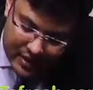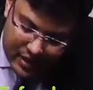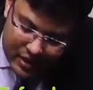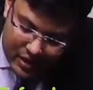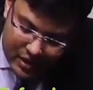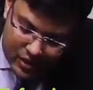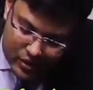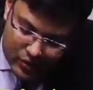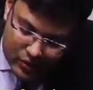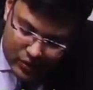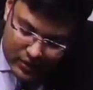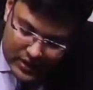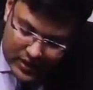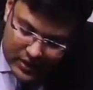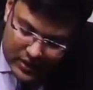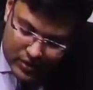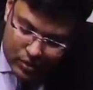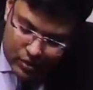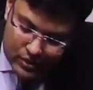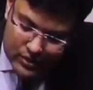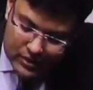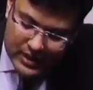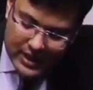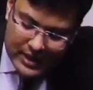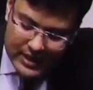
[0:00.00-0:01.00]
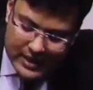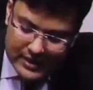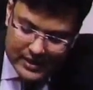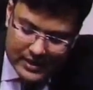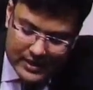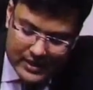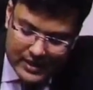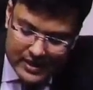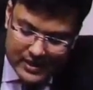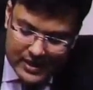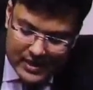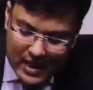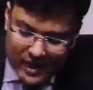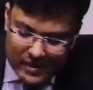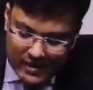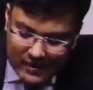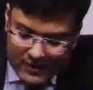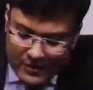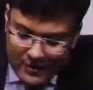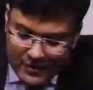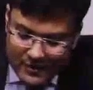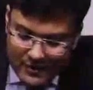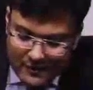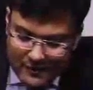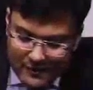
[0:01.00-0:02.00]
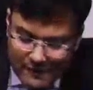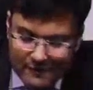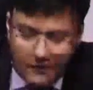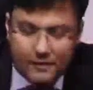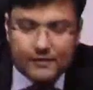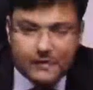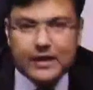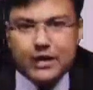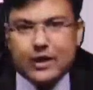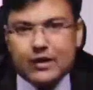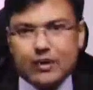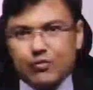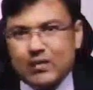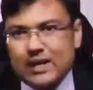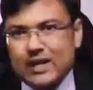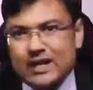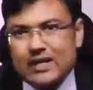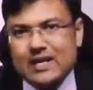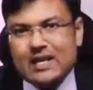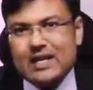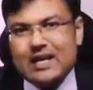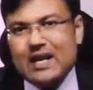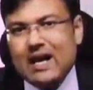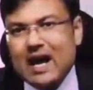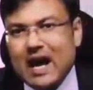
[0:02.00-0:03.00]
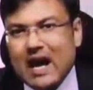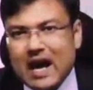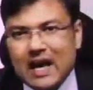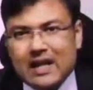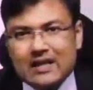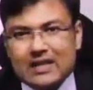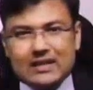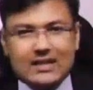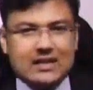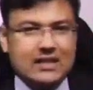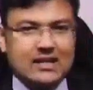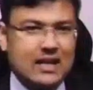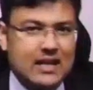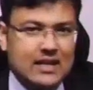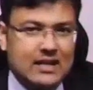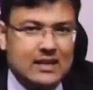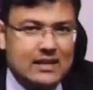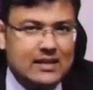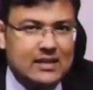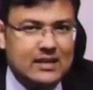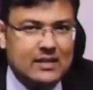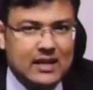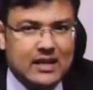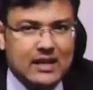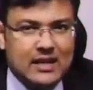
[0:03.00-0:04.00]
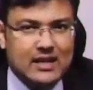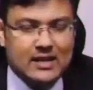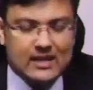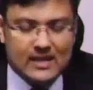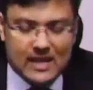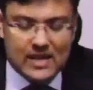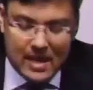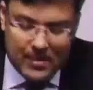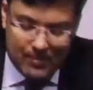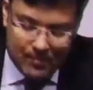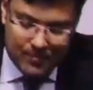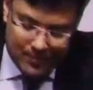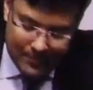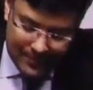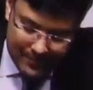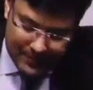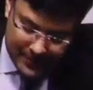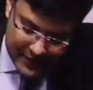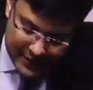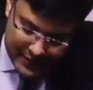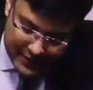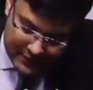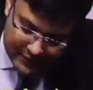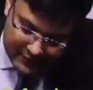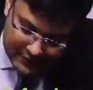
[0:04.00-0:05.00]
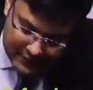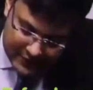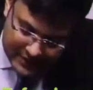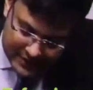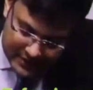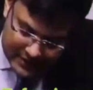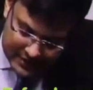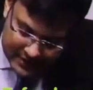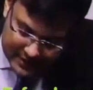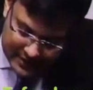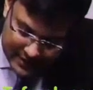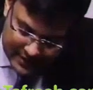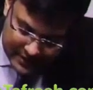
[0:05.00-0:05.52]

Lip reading: So what are those signs? These are frequently asked signs in exam. First,